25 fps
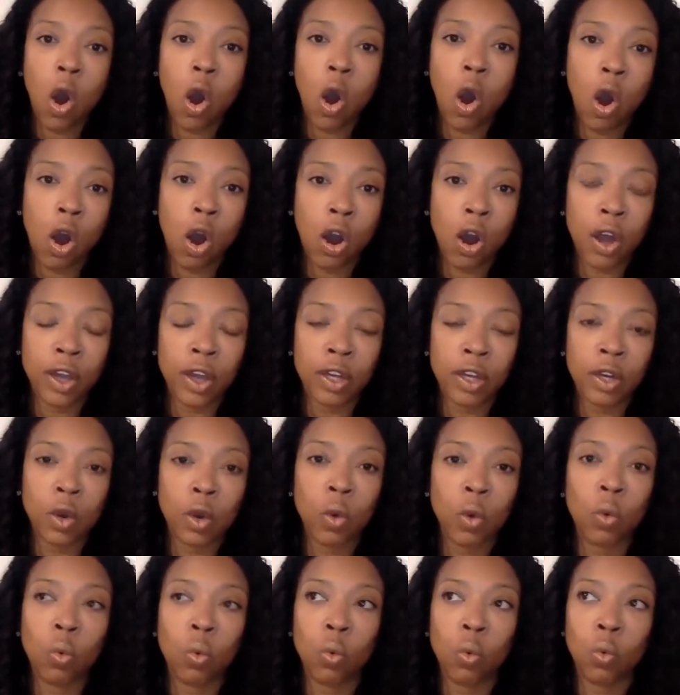on
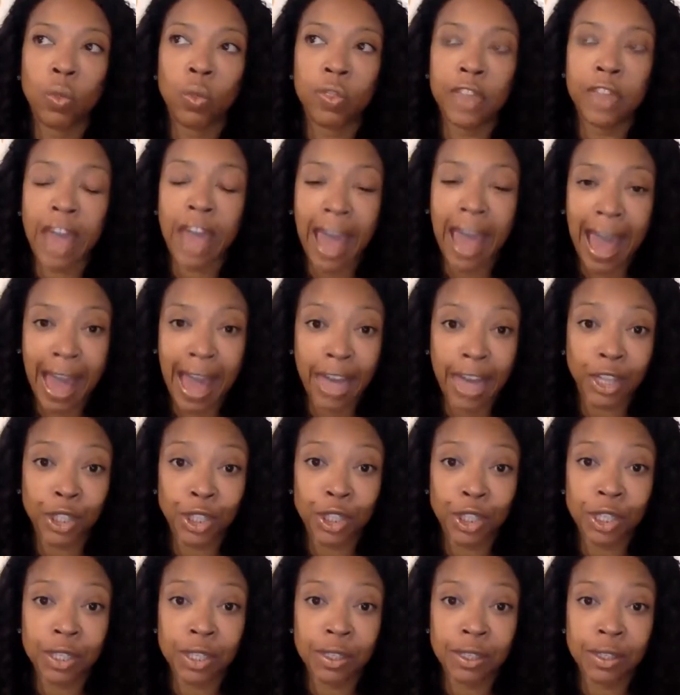the
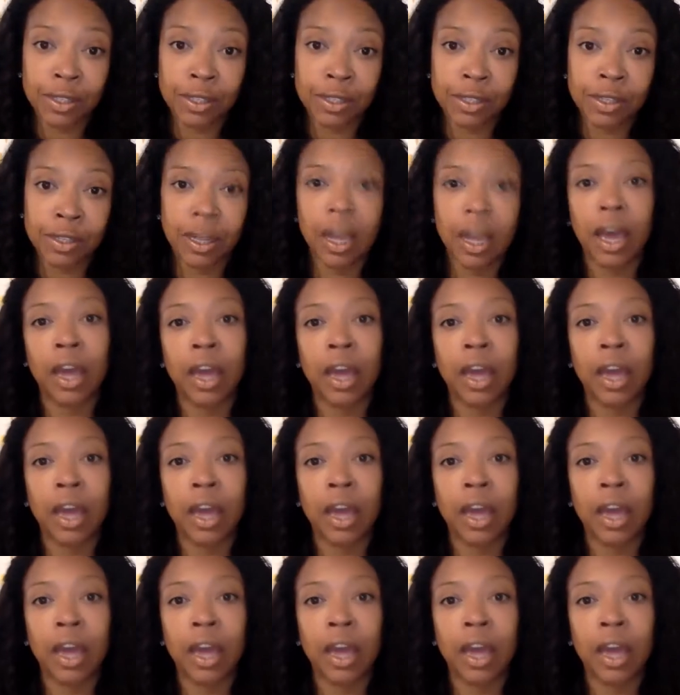actions